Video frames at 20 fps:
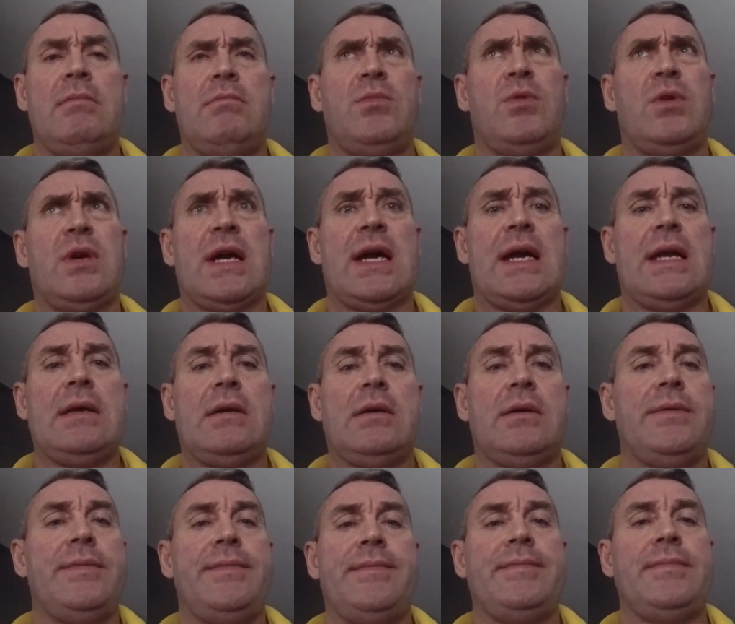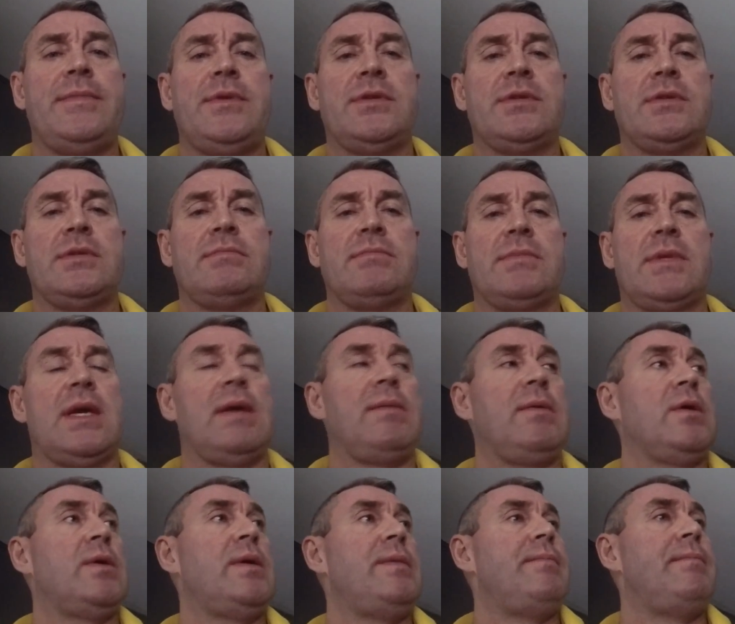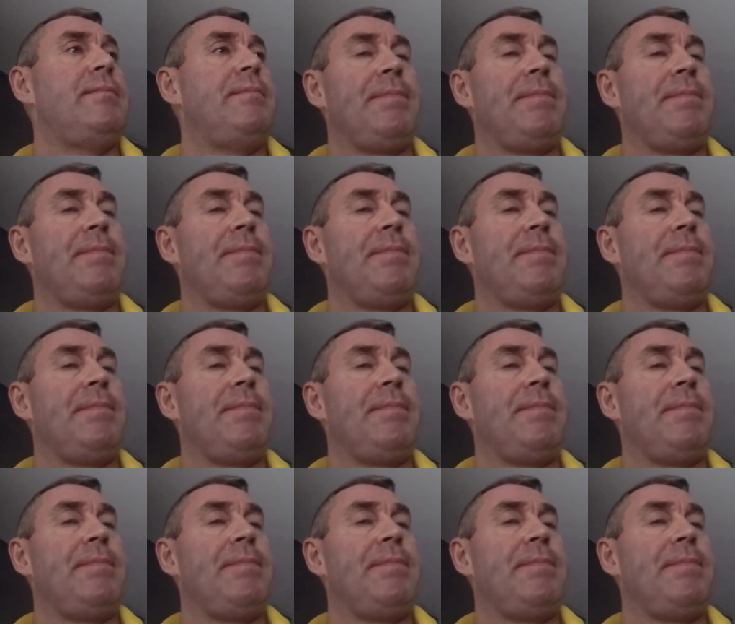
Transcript: More cardio, just keep going.